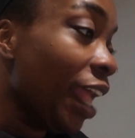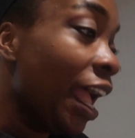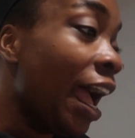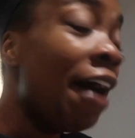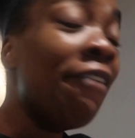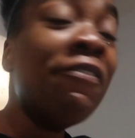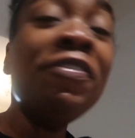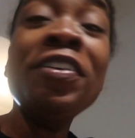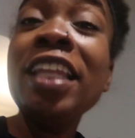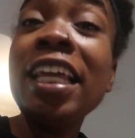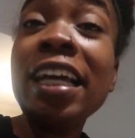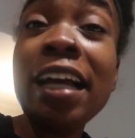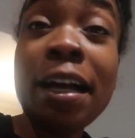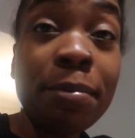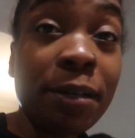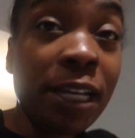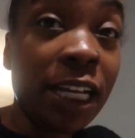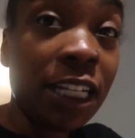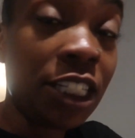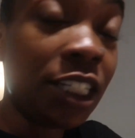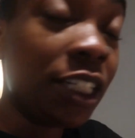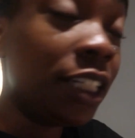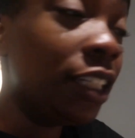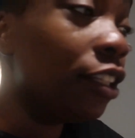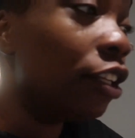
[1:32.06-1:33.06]
I feel like I'm
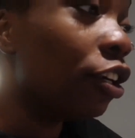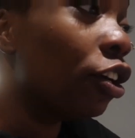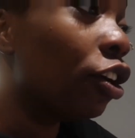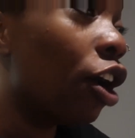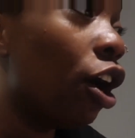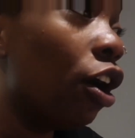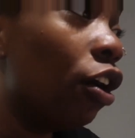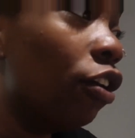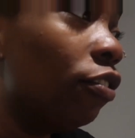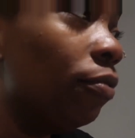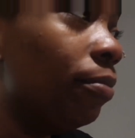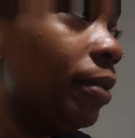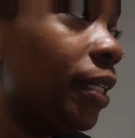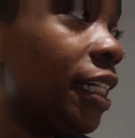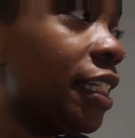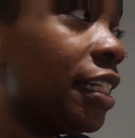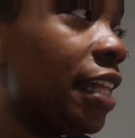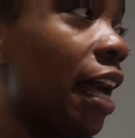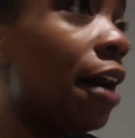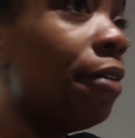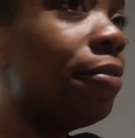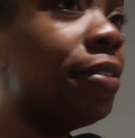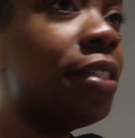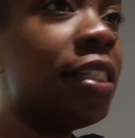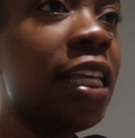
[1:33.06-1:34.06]
catching a little cold because
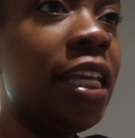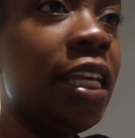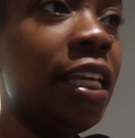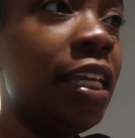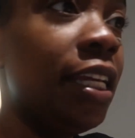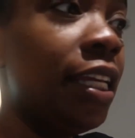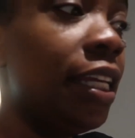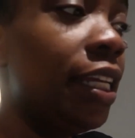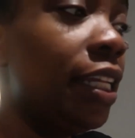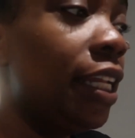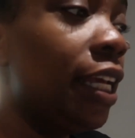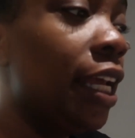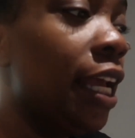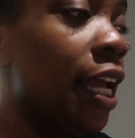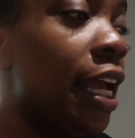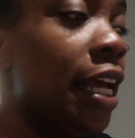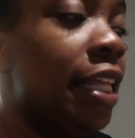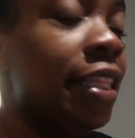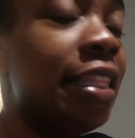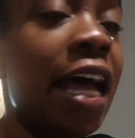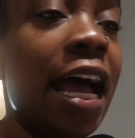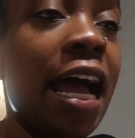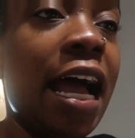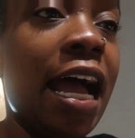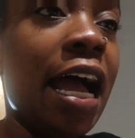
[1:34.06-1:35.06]
I was in
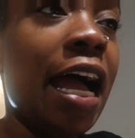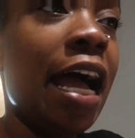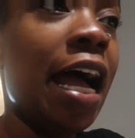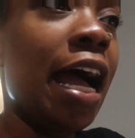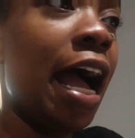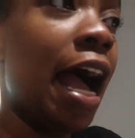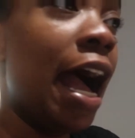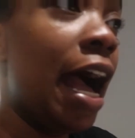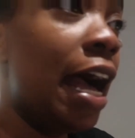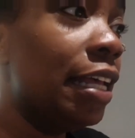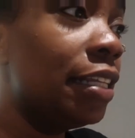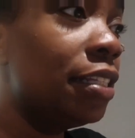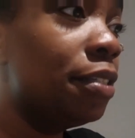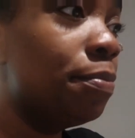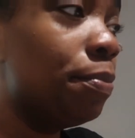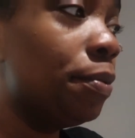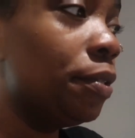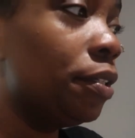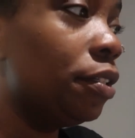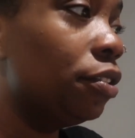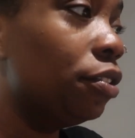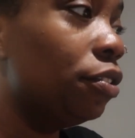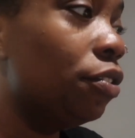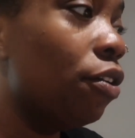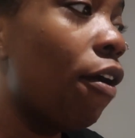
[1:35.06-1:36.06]
that
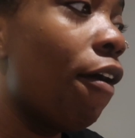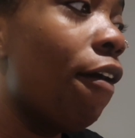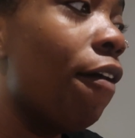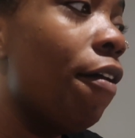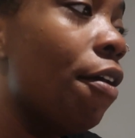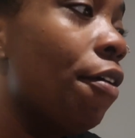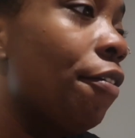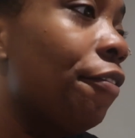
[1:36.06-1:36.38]
hospital